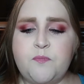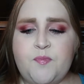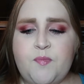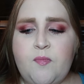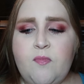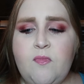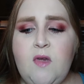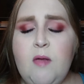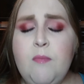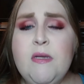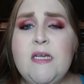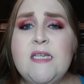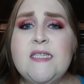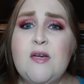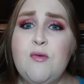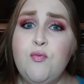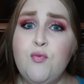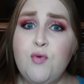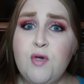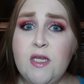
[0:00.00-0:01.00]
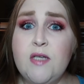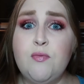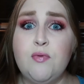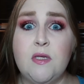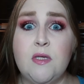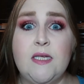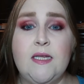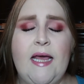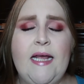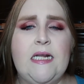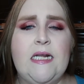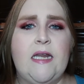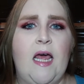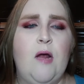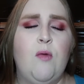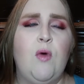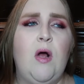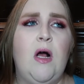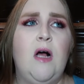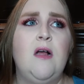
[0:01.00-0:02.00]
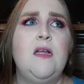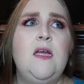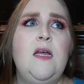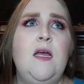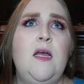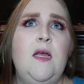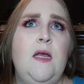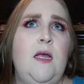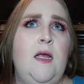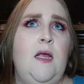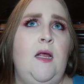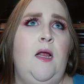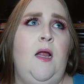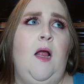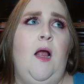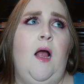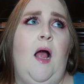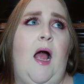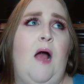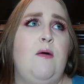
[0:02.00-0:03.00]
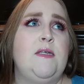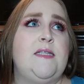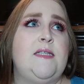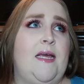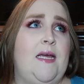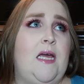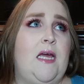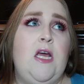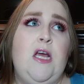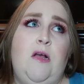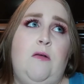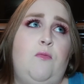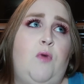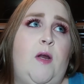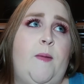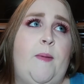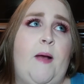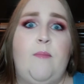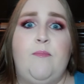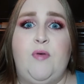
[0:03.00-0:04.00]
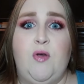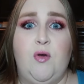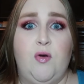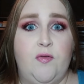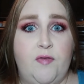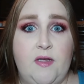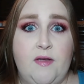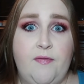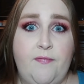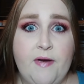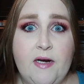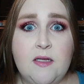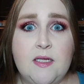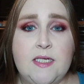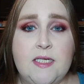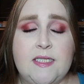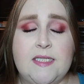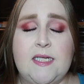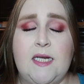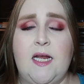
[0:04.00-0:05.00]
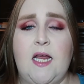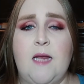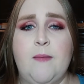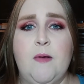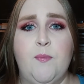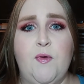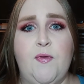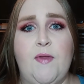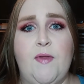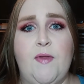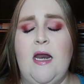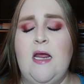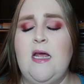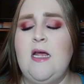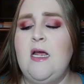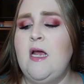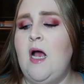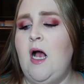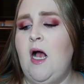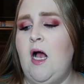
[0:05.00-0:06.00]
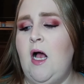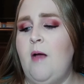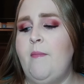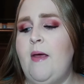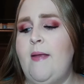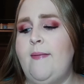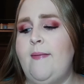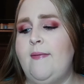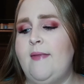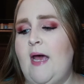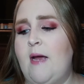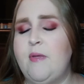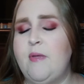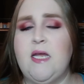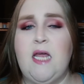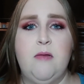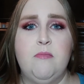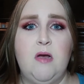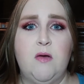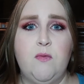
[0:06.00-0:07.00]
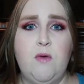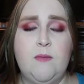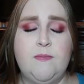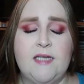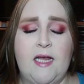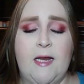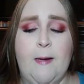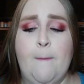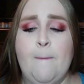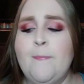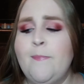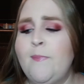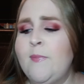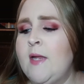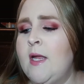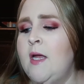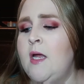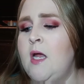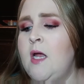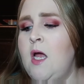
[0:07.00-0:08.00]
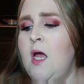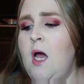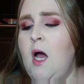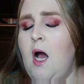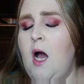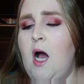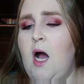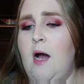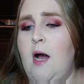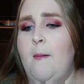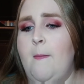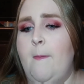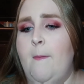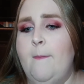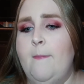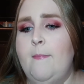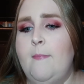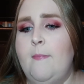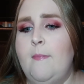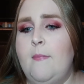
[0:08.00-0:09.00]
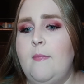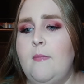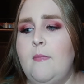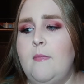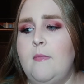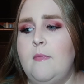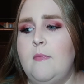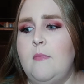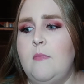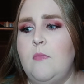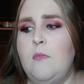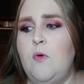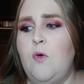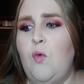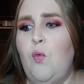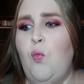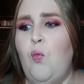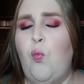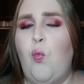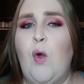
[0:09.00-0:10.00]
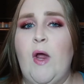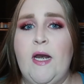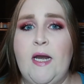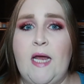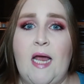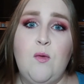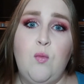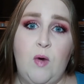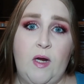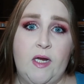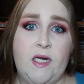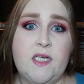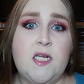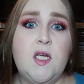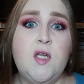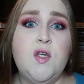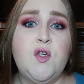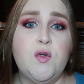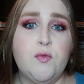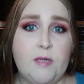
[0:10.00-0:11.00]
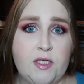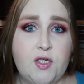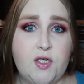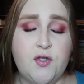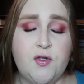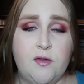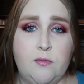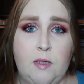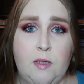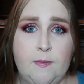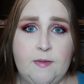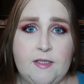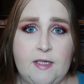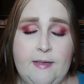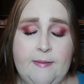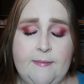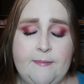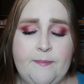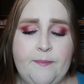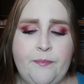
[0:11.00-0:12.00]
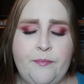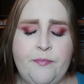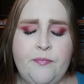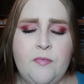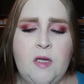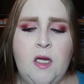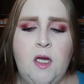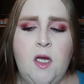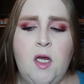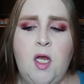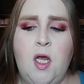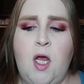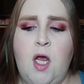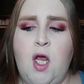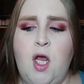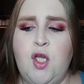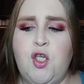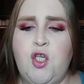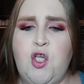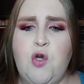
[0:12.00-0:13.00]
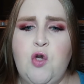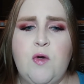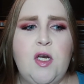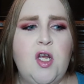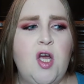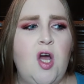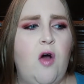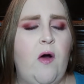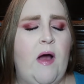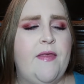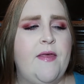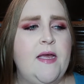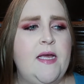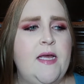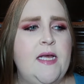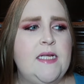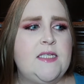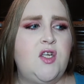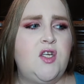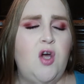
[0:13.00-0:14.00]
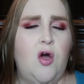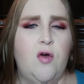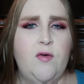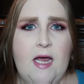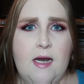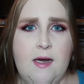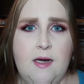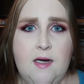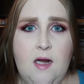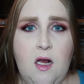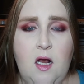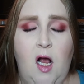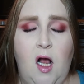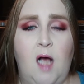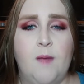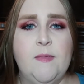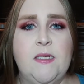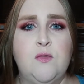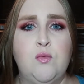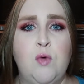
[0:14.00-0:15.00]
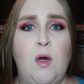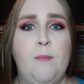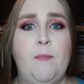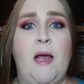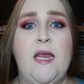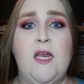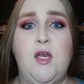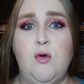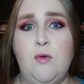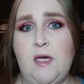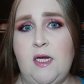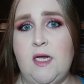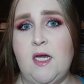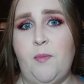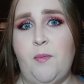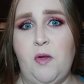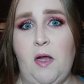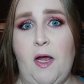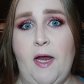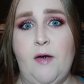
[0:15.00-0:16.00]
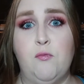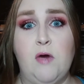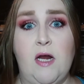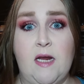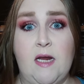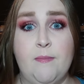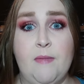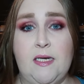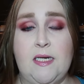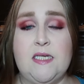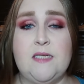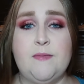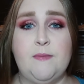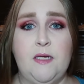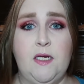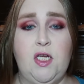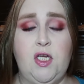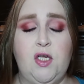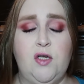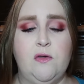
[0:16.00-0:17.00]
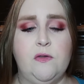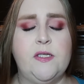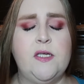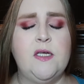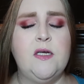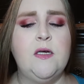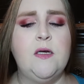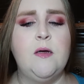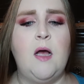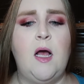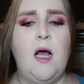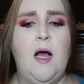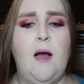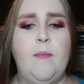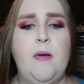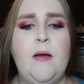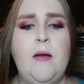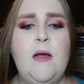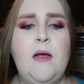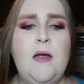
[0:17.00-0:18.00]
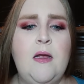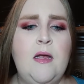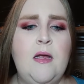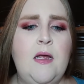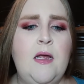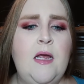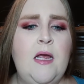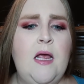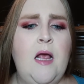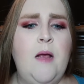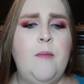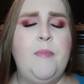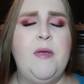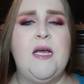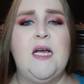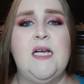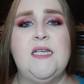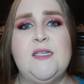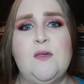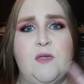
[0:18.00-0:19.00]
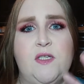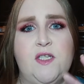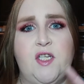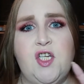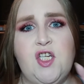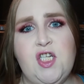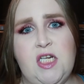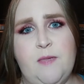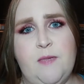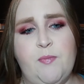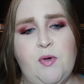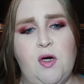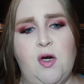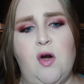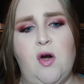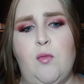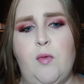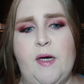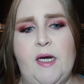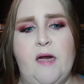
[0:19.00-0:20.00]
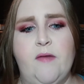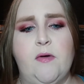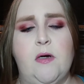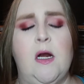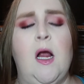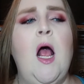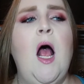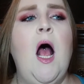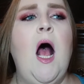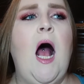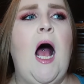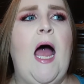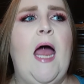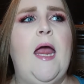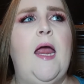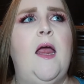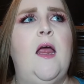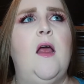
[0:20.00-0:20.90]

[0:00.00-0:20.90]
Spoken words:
Because I really, really liked that. Well, I was like, what about Beautifully Fearless? And I came up with that, and that became my website. When I went to register the website, you can go, I think it's GoDaddy.com is what my Unique upline recommended to me to use, because it was cheaper or whatever. I